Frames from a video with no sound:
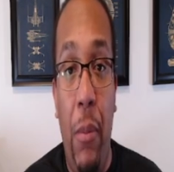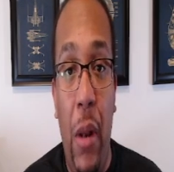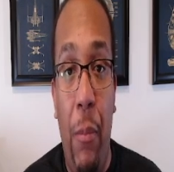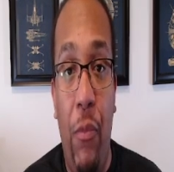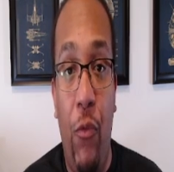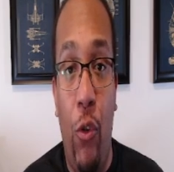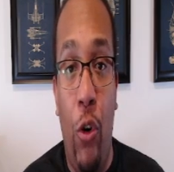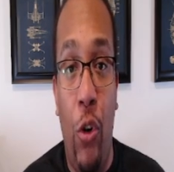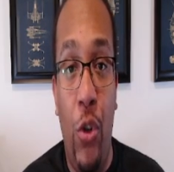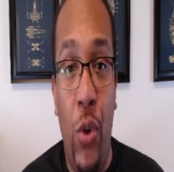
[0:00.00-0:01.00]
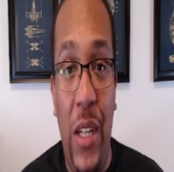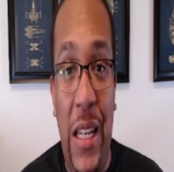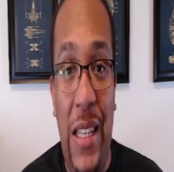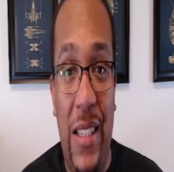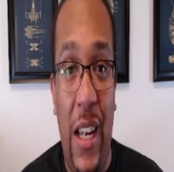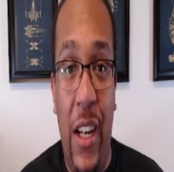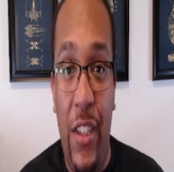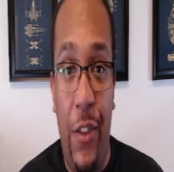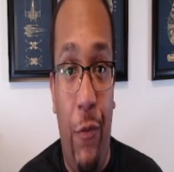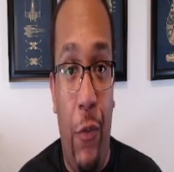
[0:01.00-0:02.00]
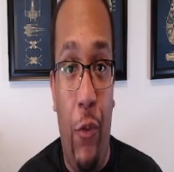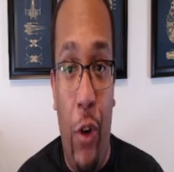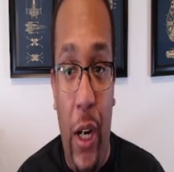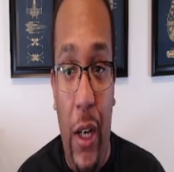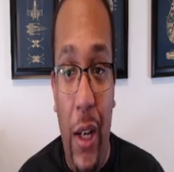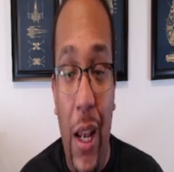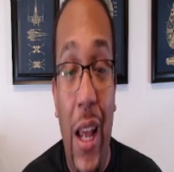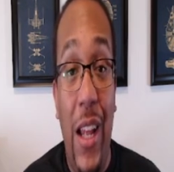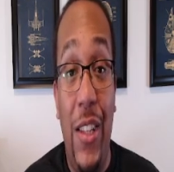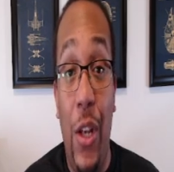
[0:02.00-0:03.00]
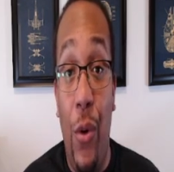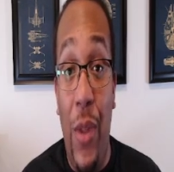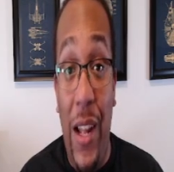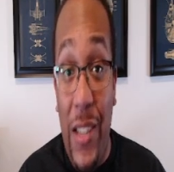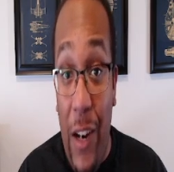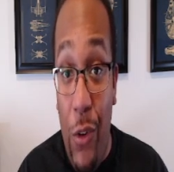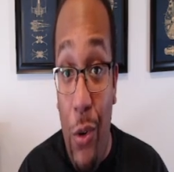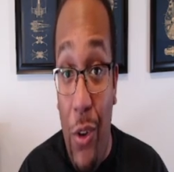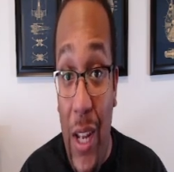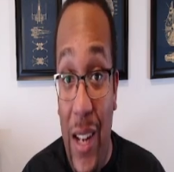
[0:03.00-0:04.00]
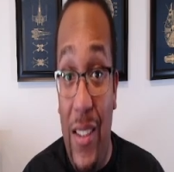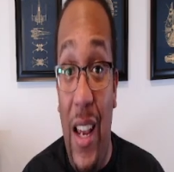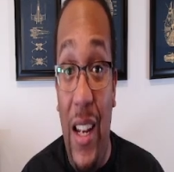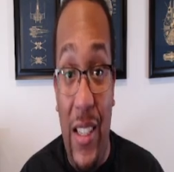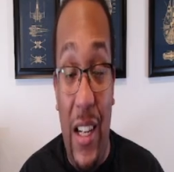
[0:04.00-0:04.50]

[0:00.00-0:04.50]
him up to a D6 for free. So that's kind of cool on that side. That's going to